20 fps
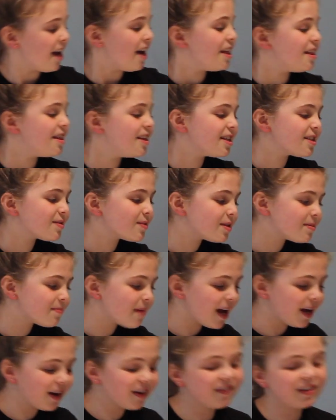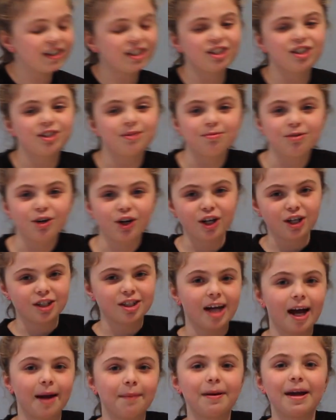This was my original
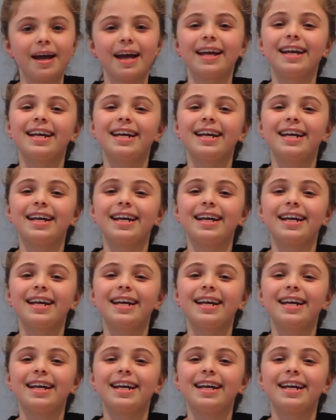prototype.